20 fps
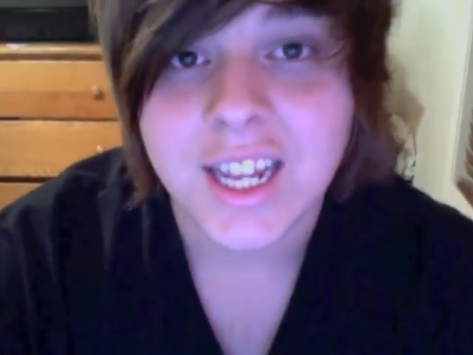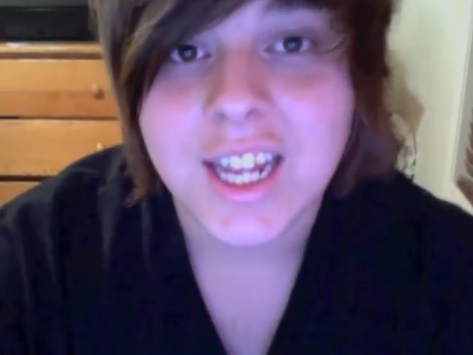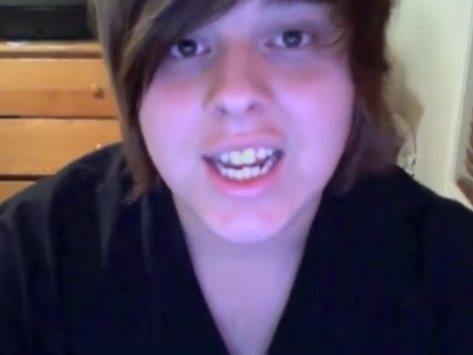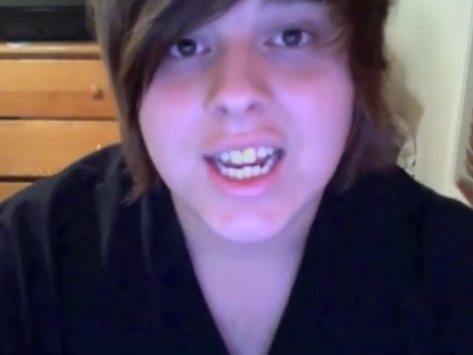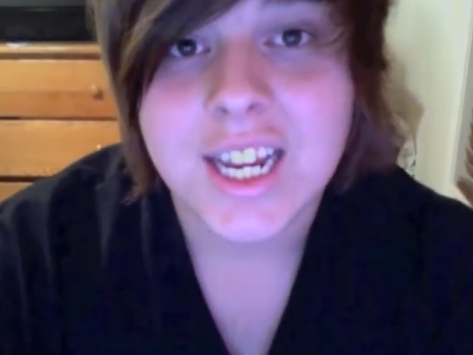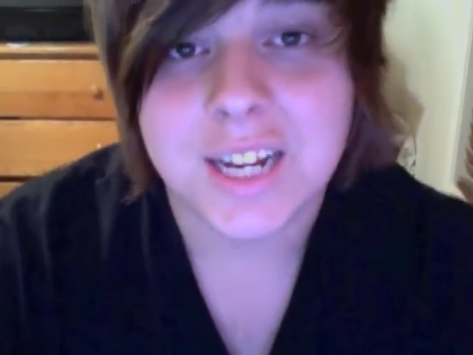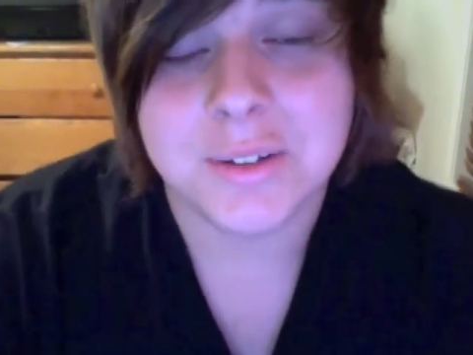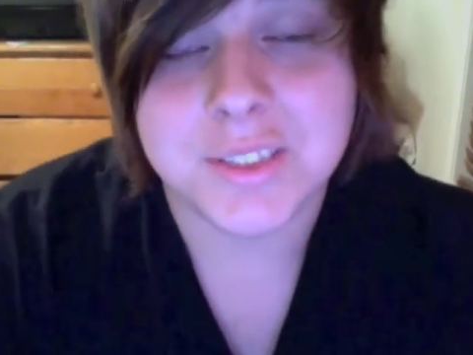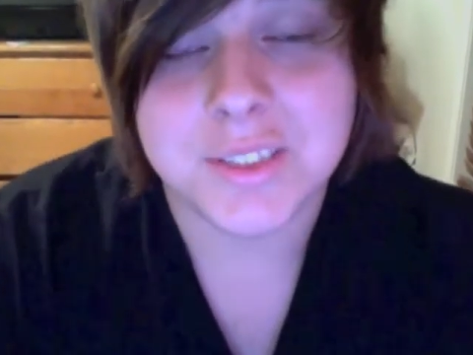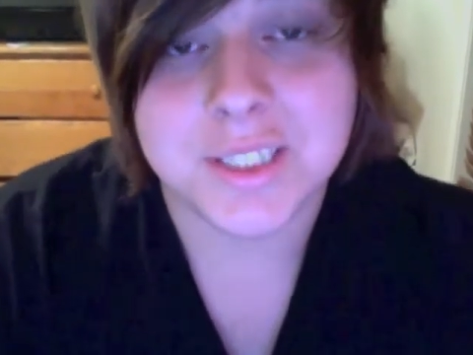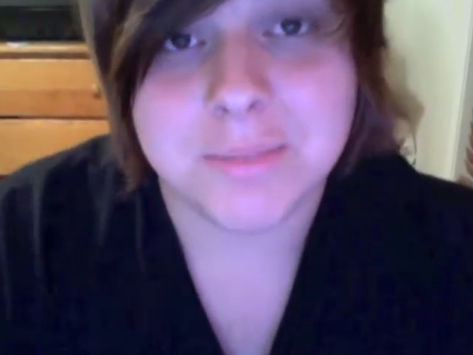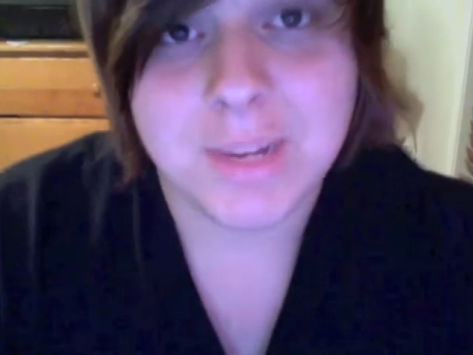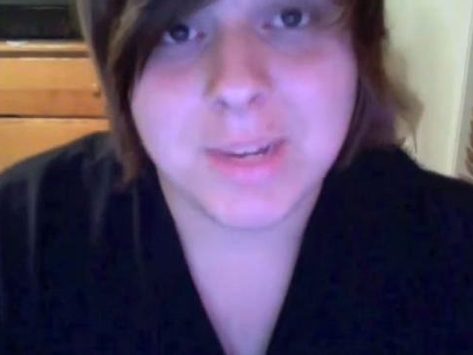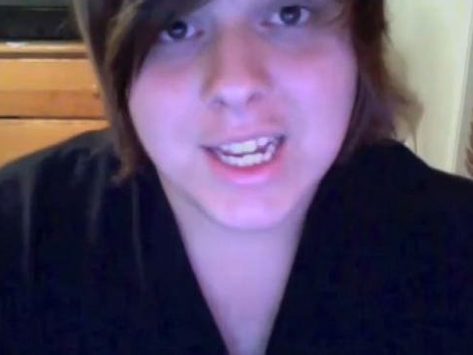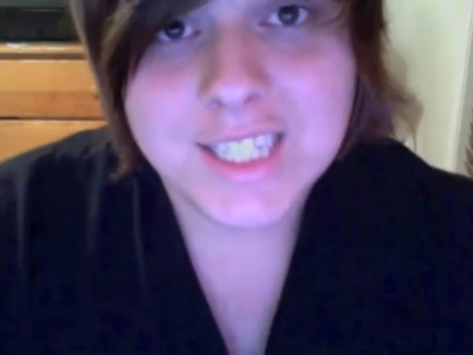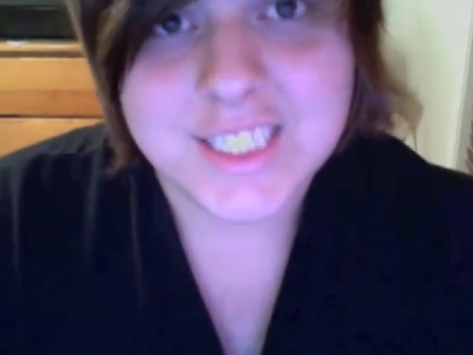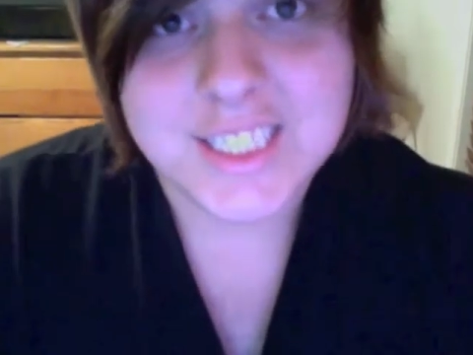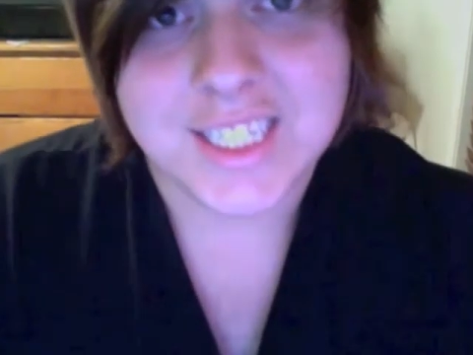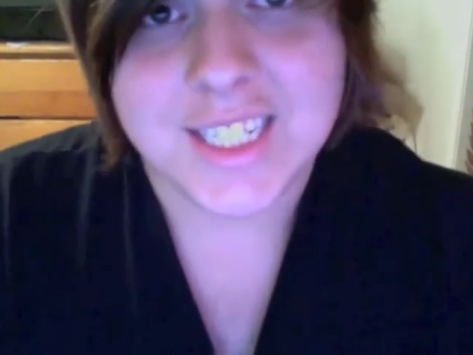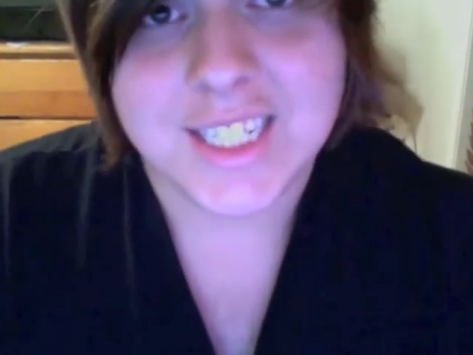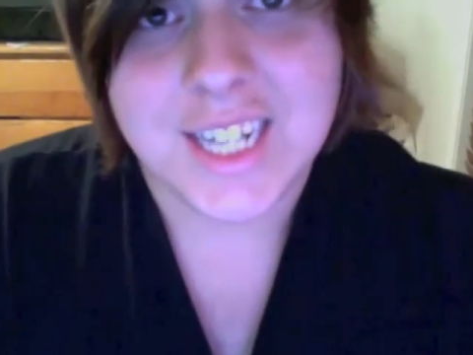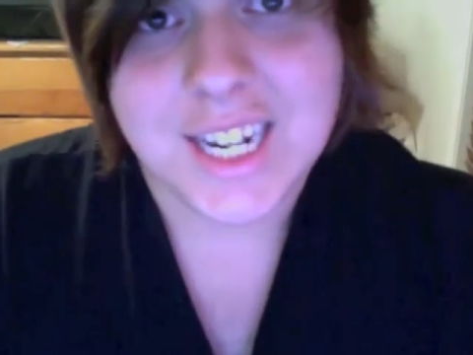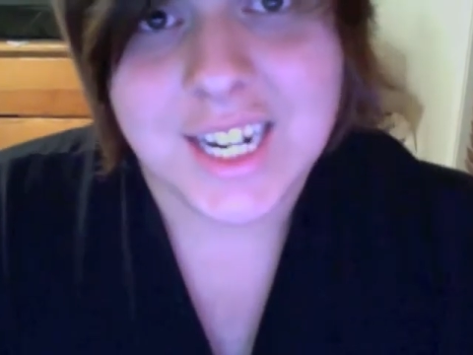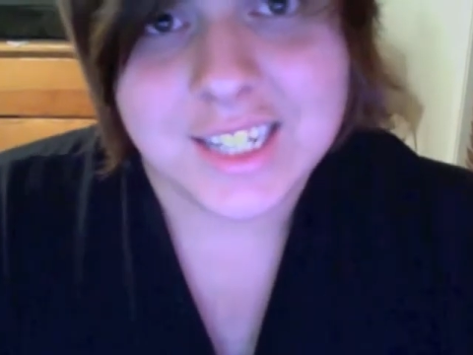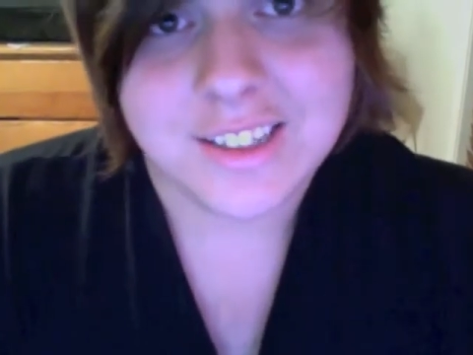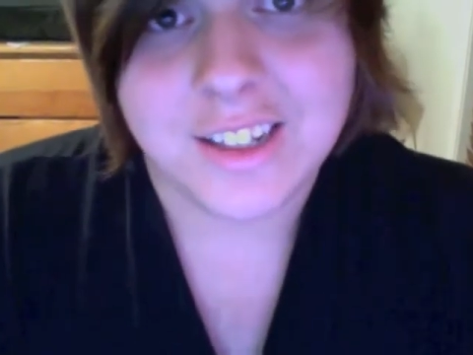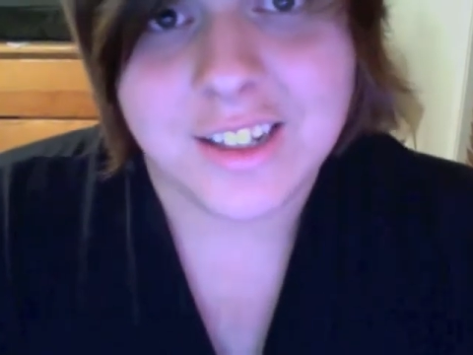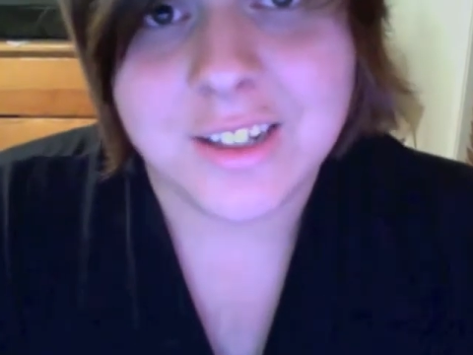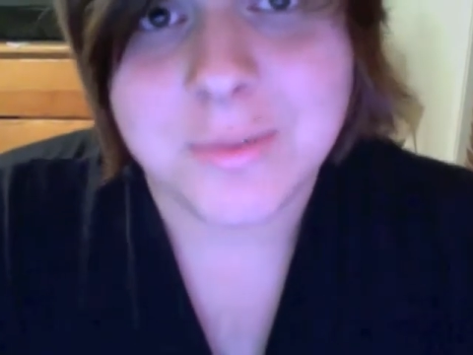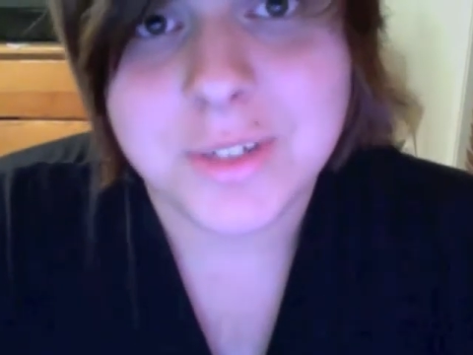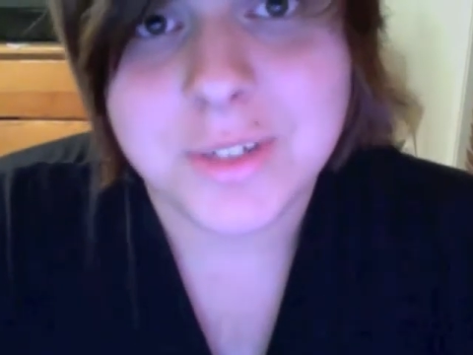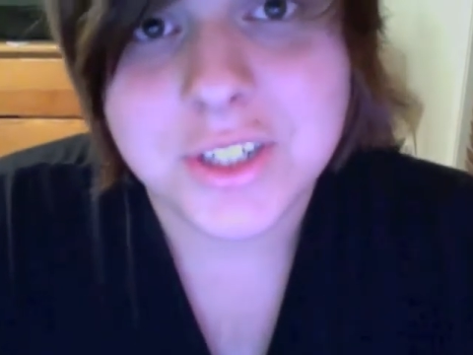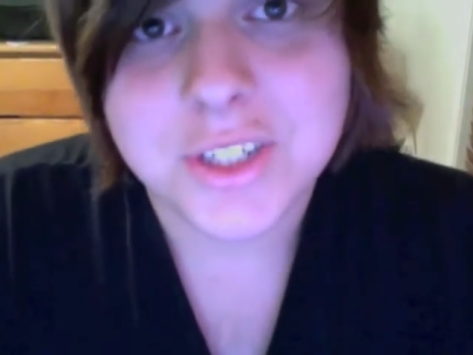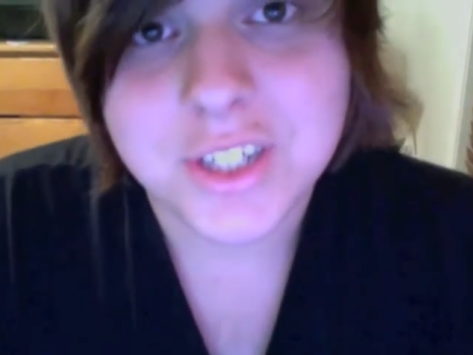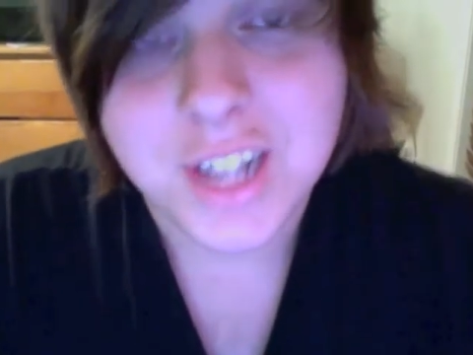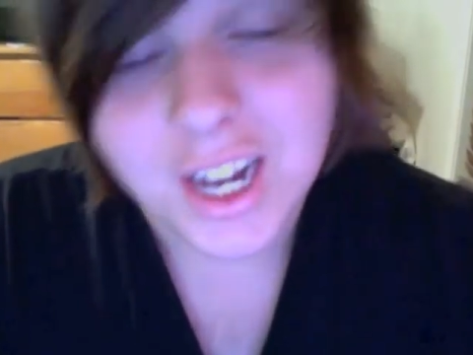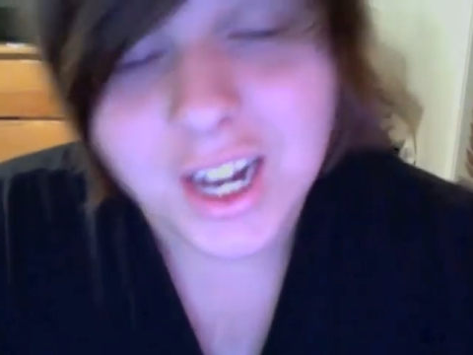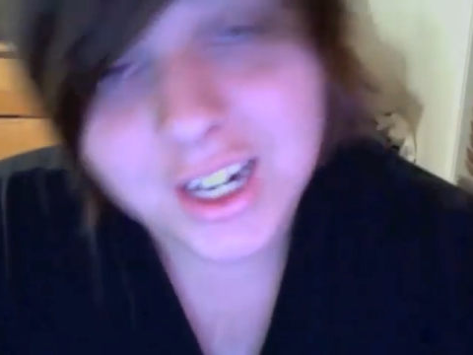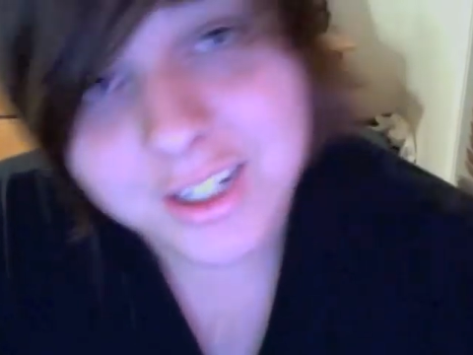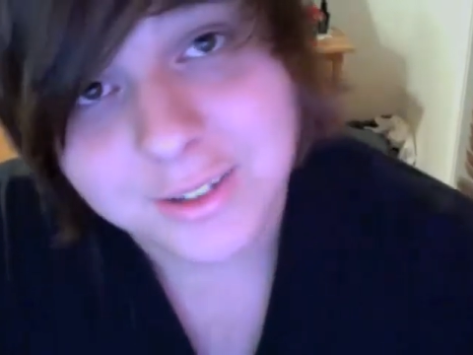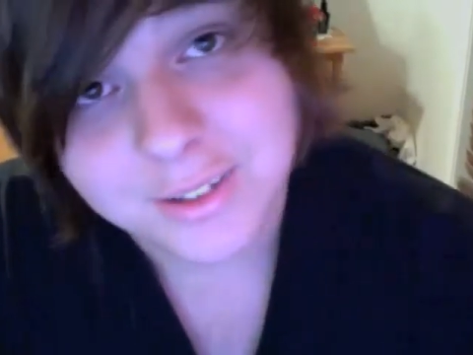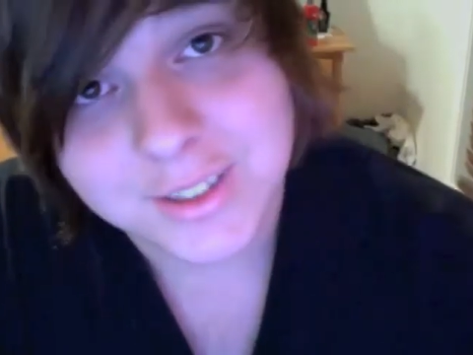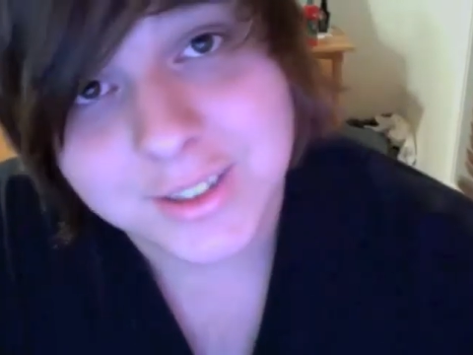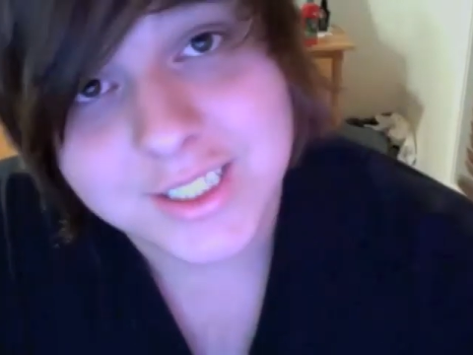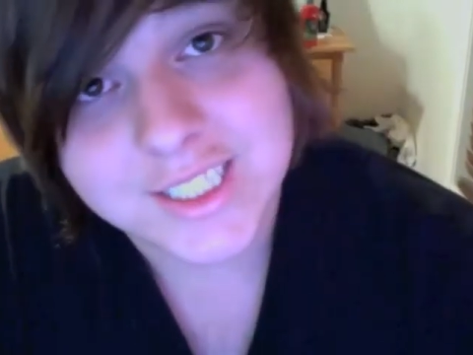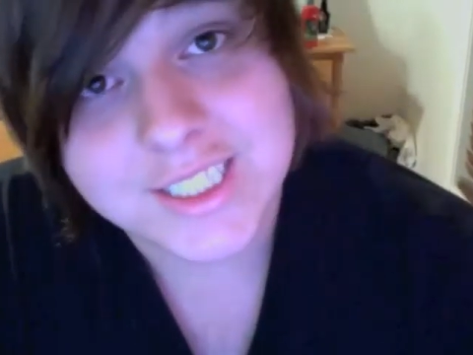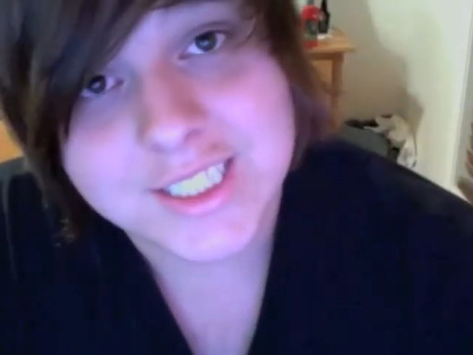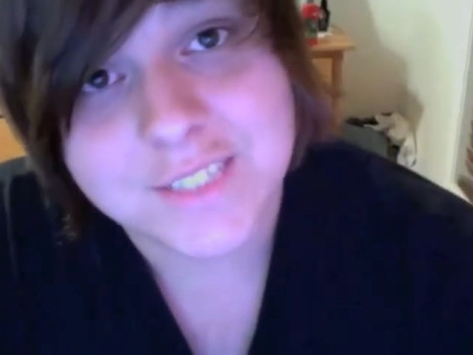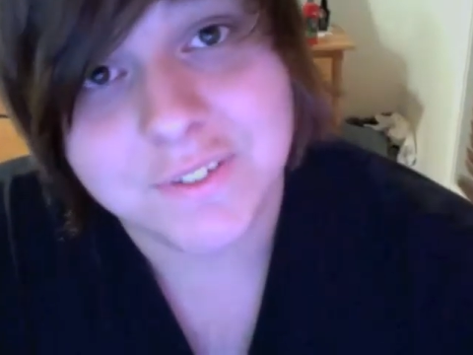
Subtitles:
It was amazing. I saw them in Chicago in Six